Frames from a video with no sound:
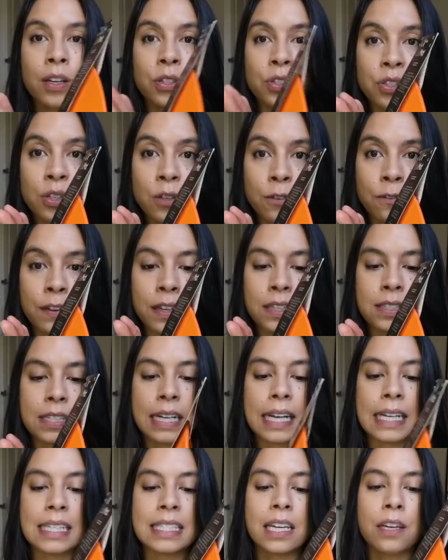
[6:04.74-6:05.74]
a surface,
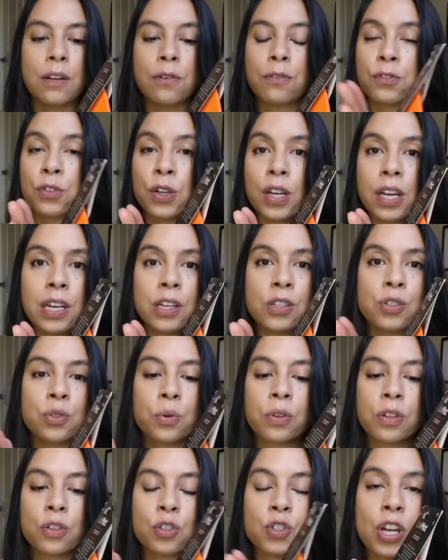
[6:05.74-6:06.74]
like I said, a fridge
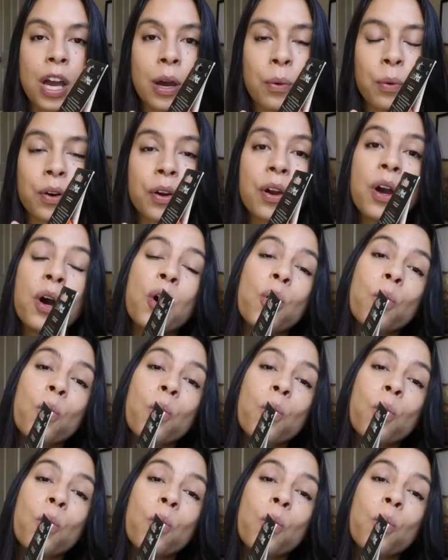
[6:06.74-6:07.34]
or the shower,